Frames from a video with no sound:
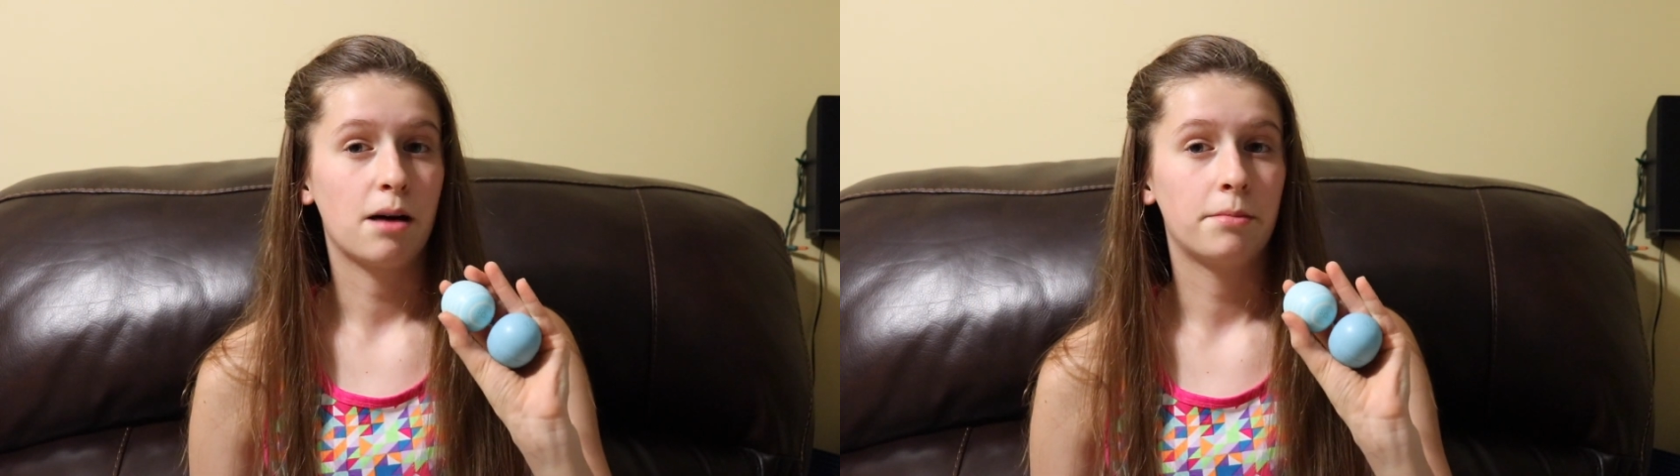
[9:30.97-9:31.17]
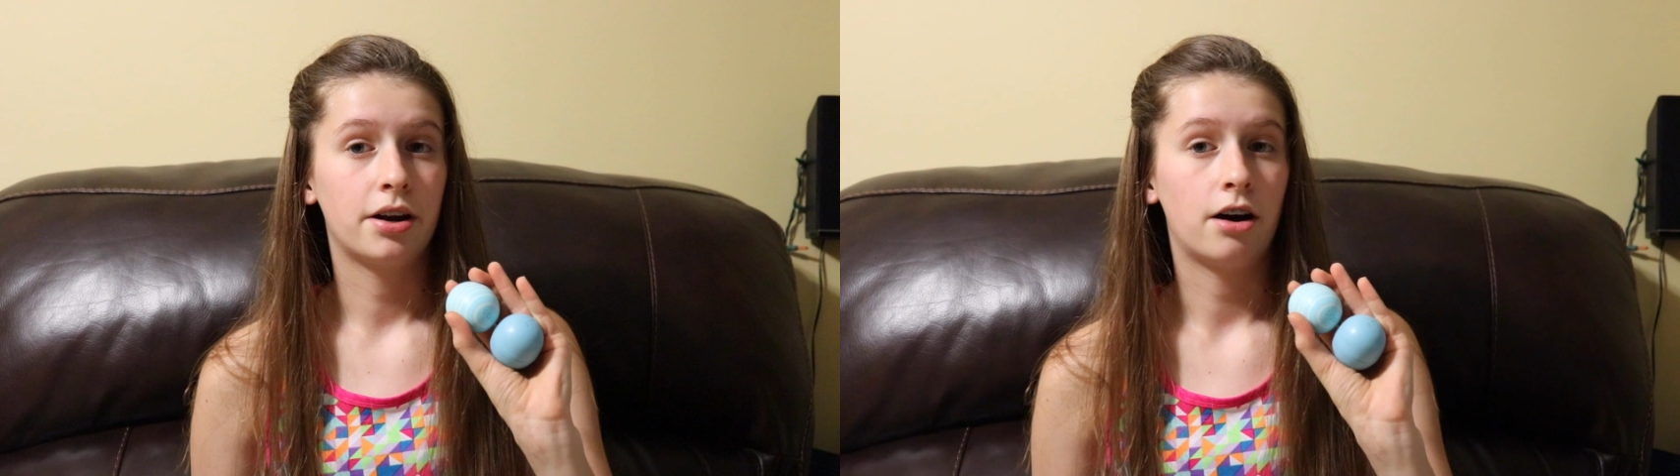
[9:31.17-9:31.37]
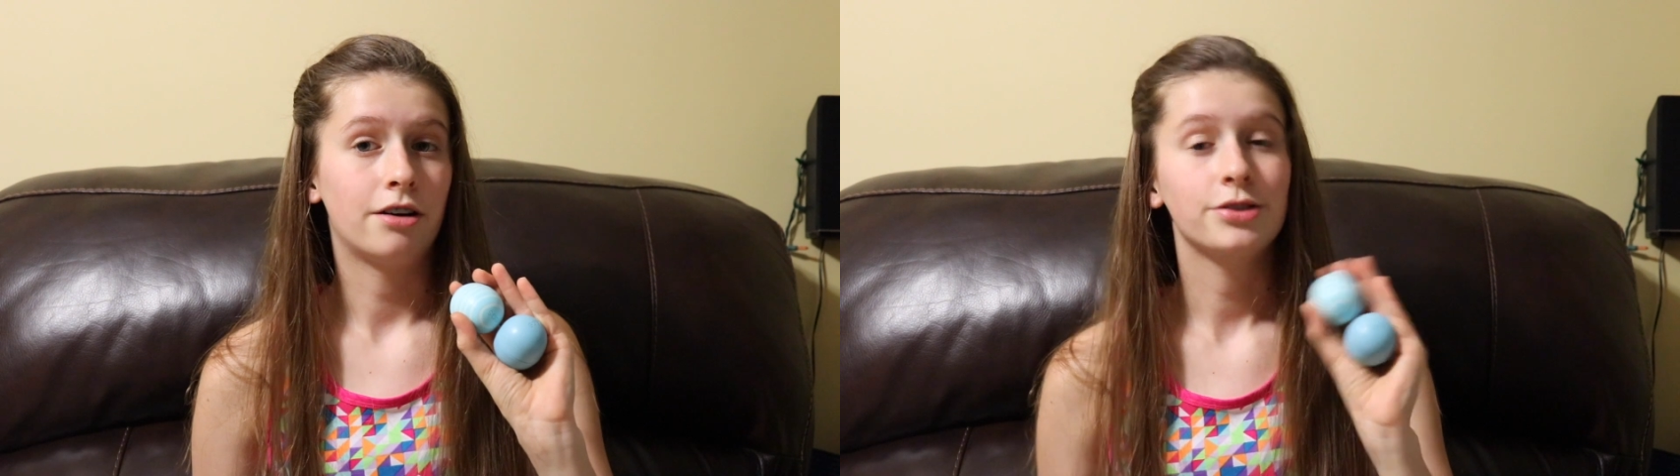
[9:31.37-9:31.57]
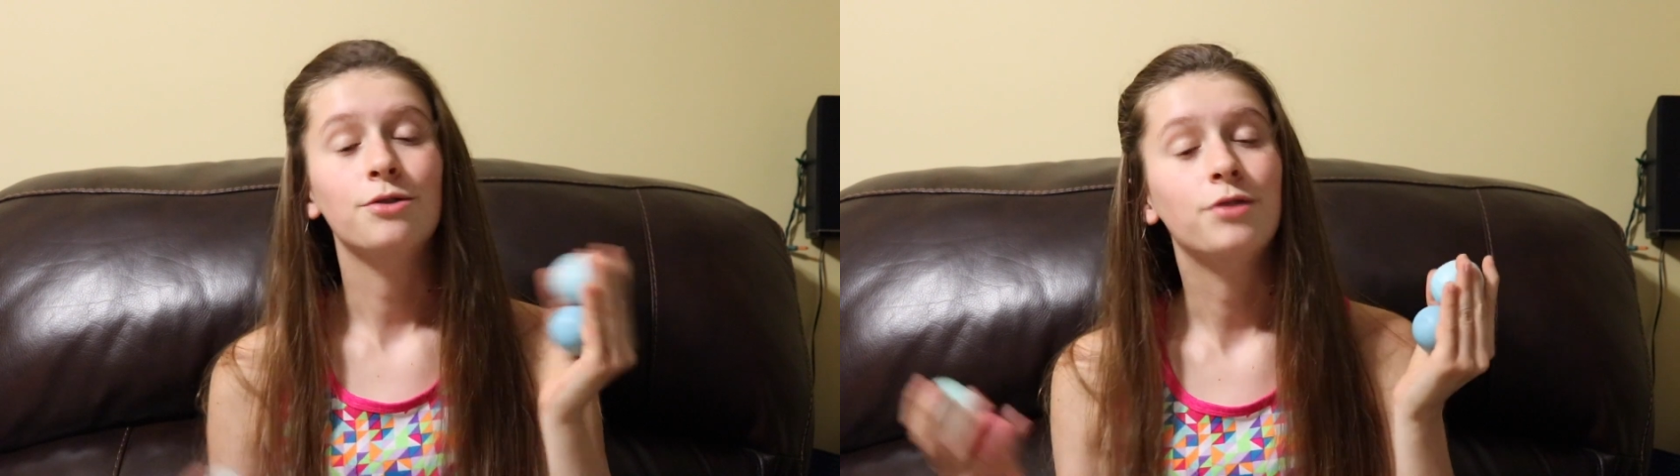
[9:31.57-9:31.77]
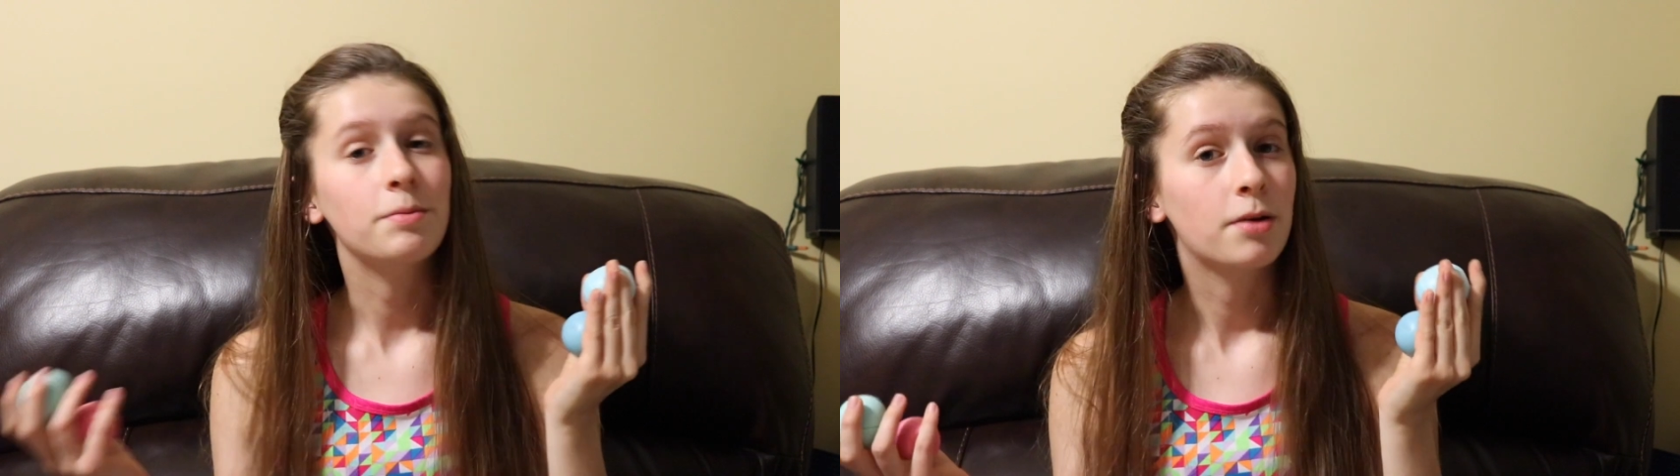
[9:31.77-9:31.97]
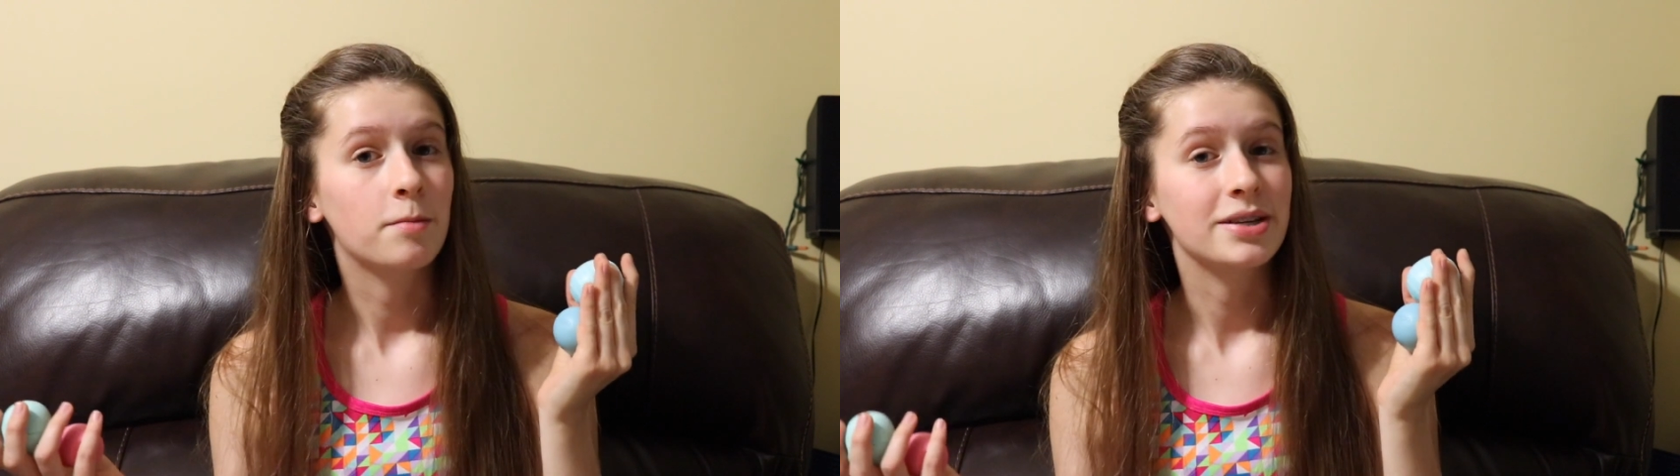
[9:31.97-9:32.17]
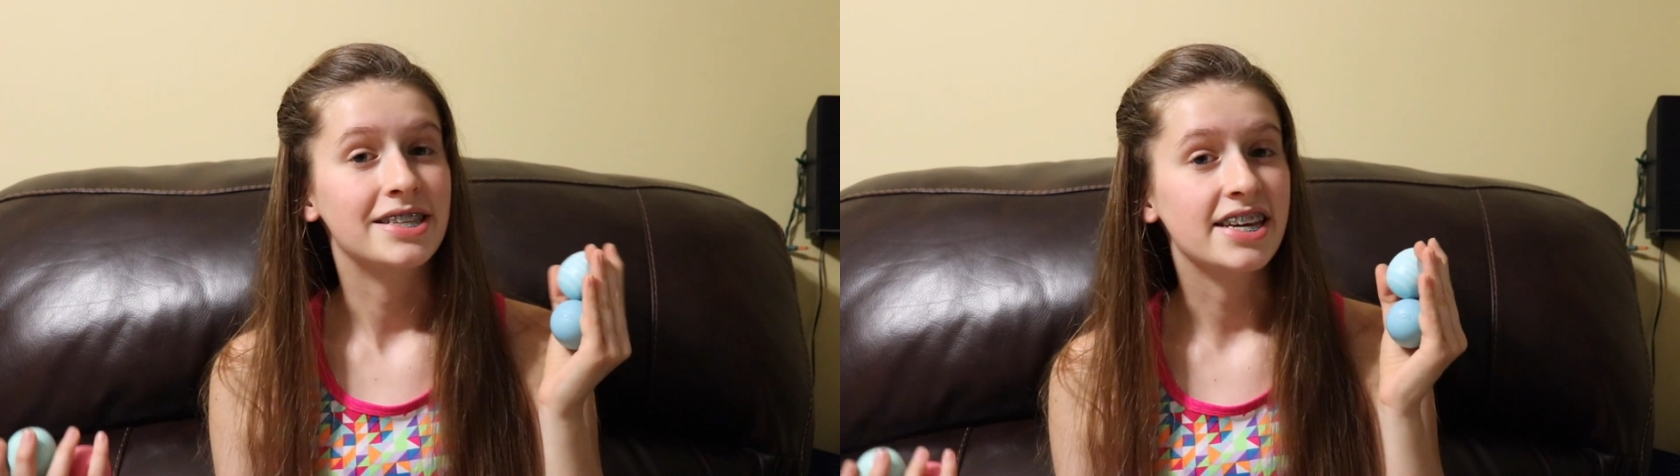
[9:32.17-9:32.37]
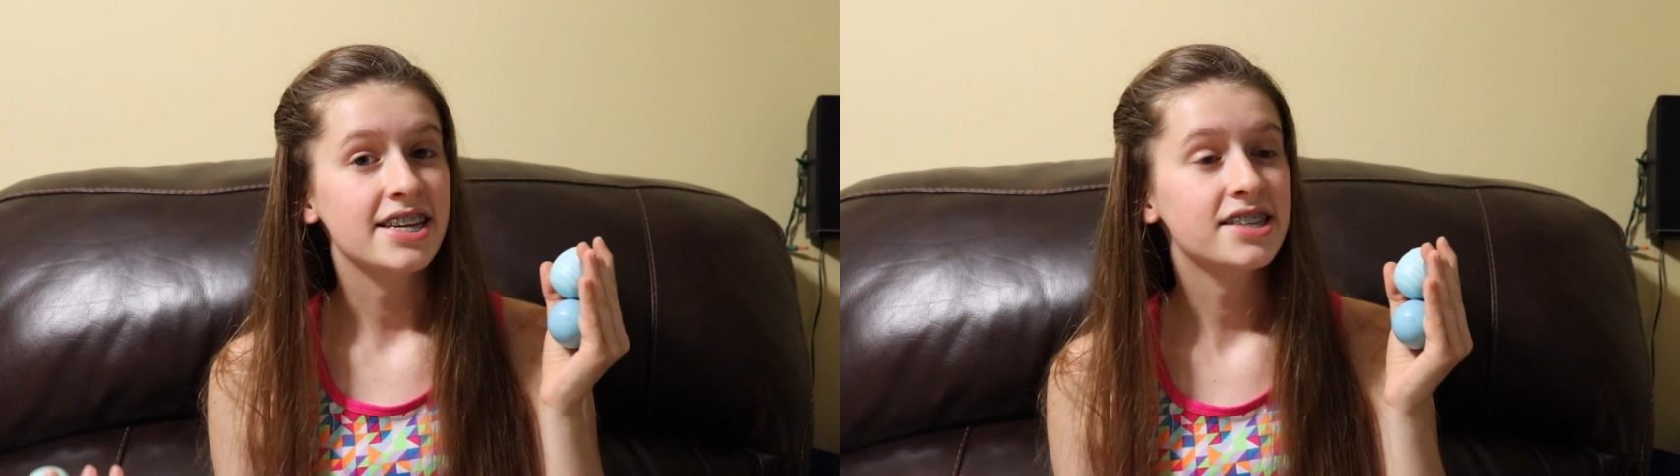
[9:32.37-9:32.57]
I'm gonna also
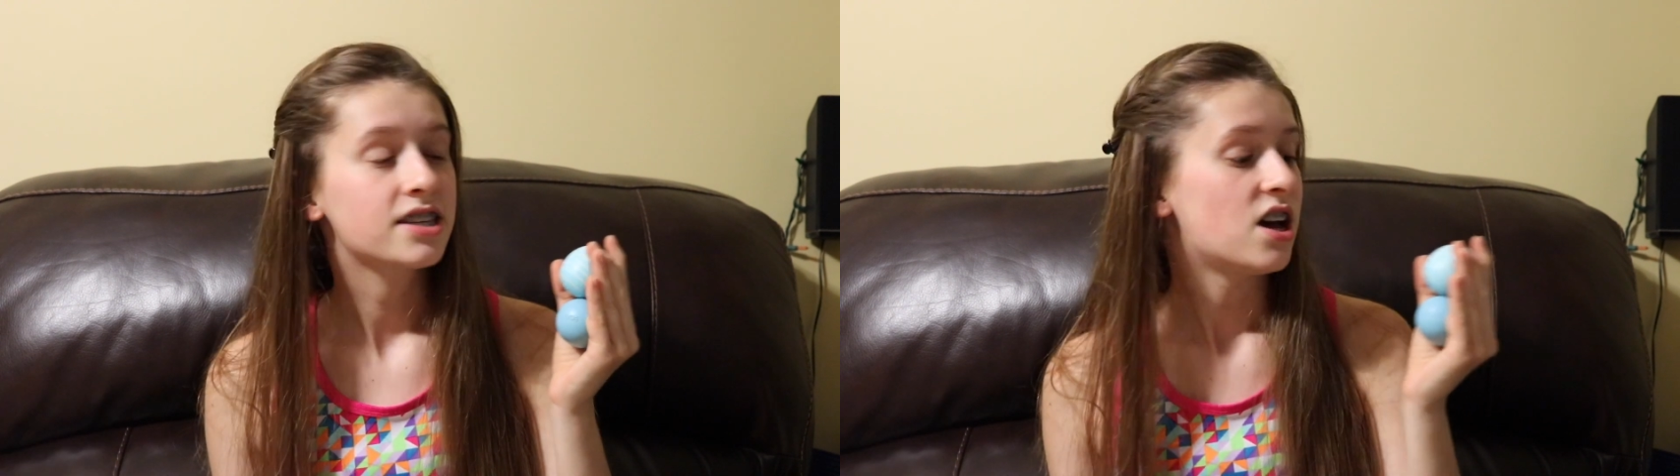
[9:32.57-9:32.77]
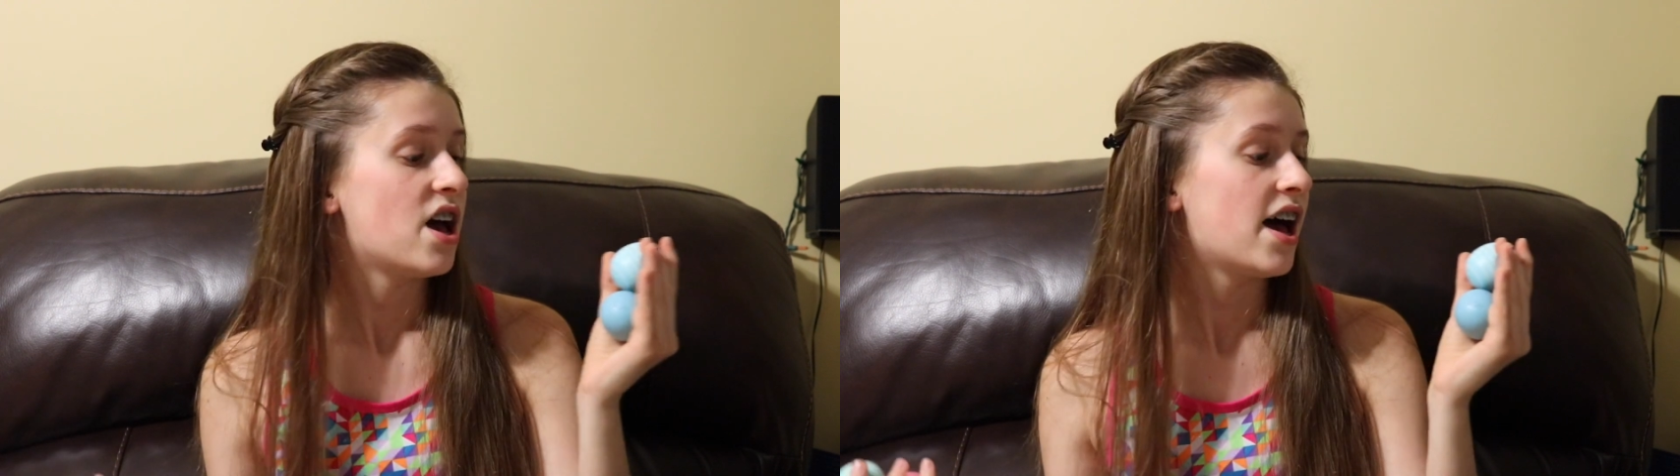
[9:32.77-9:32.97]
repurpose these,